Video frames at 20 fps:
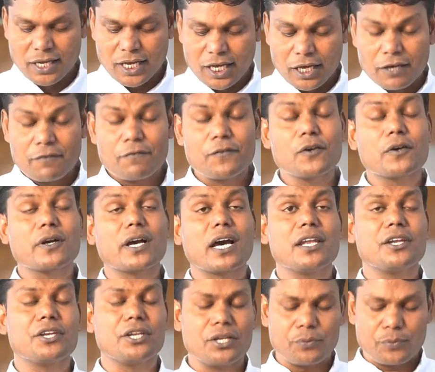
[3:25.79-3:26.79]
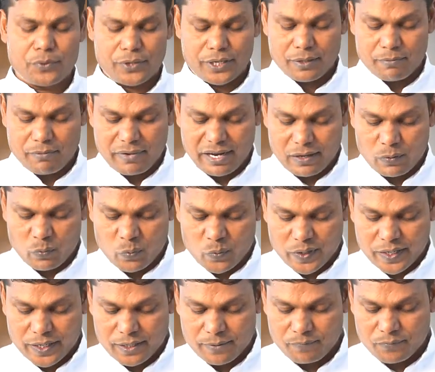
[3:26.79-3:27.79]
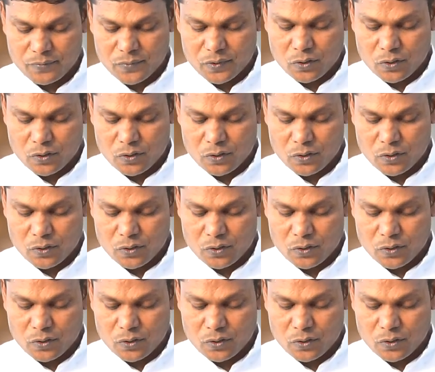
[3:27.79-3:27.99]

If you continue in my word,